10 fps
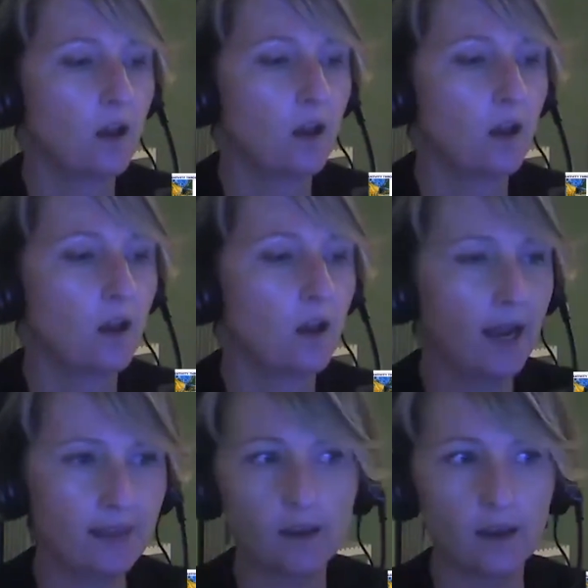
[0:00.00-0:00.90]
I
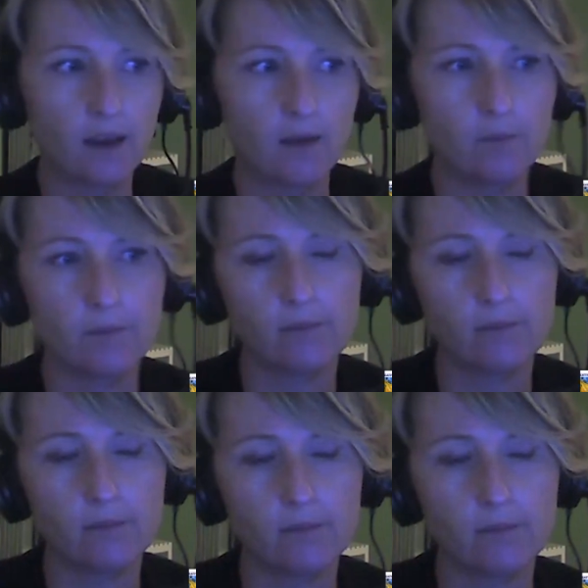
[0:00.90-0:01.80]
think
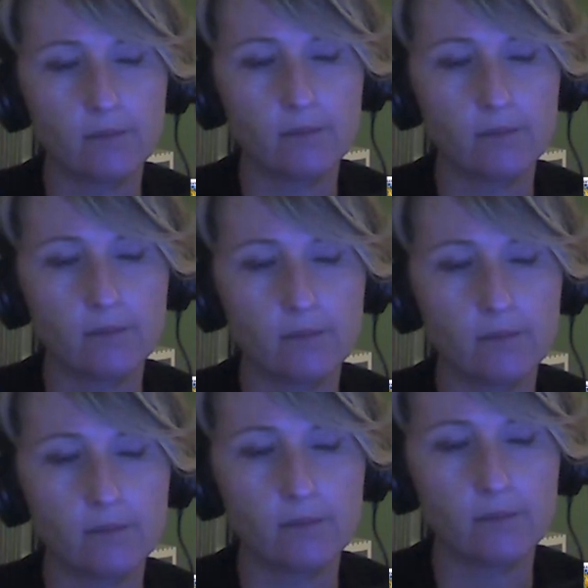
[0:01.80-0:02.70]

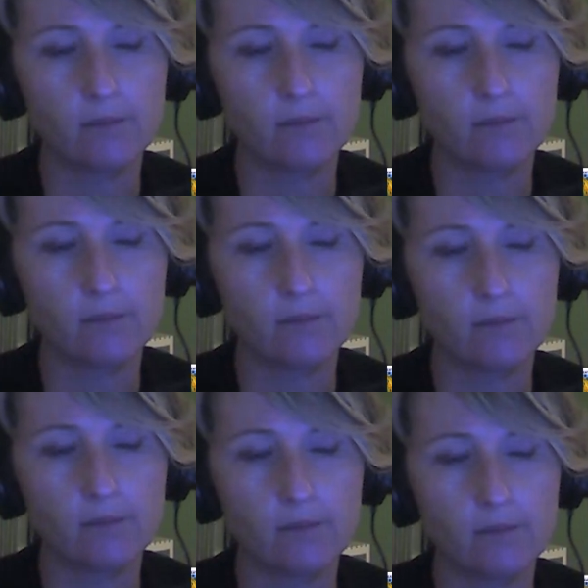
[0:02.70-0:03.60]
one
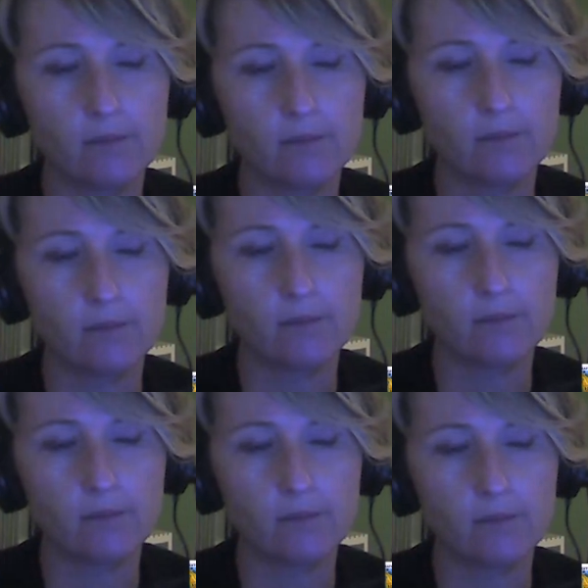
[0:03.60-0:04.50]
way of
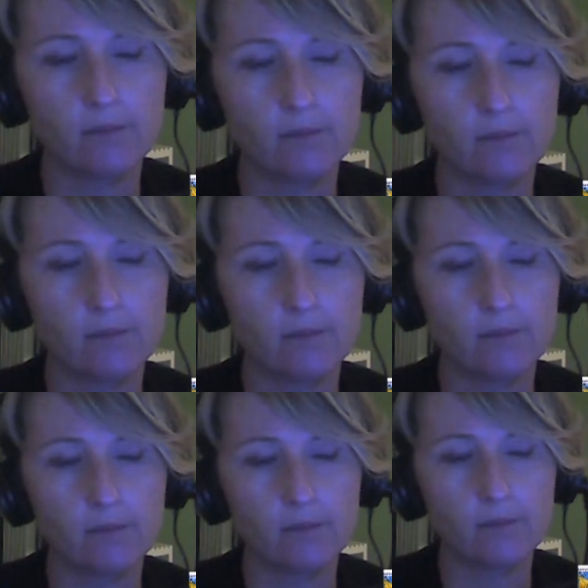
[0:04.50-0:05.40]
managing this
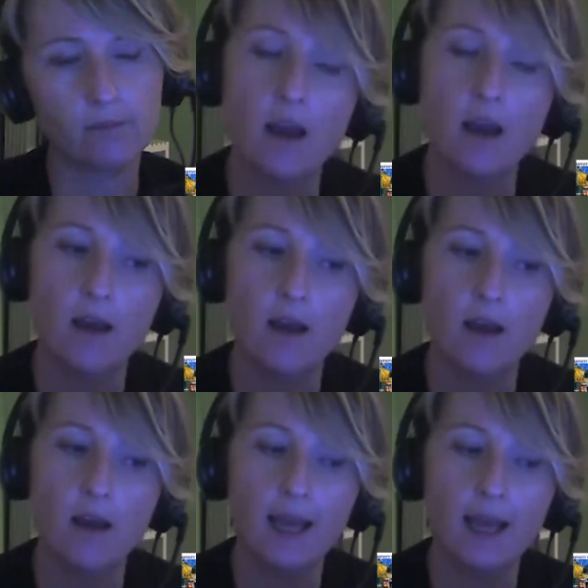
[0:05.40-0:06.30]
is to actually
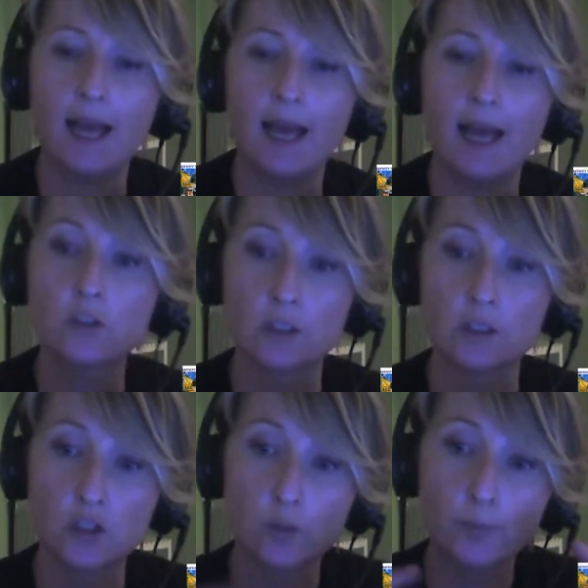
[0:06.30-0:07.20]
allow
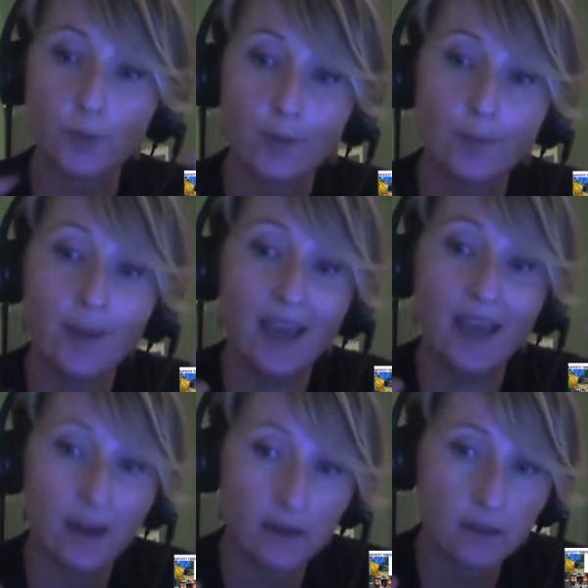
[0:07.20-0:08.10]
students to
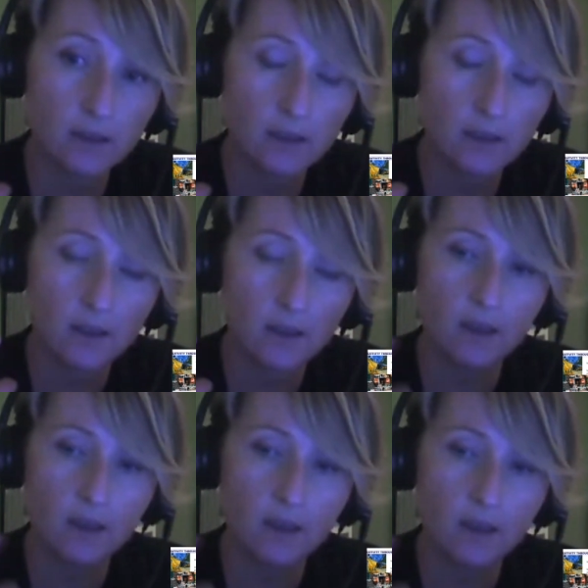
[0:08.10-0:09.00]
prepare
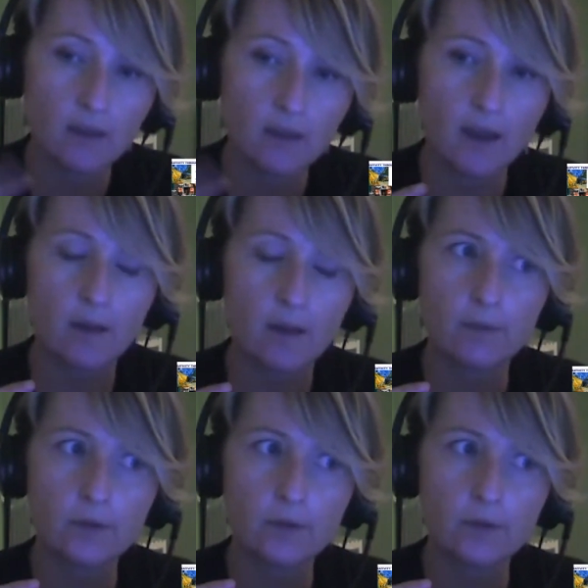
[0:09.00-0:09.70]
in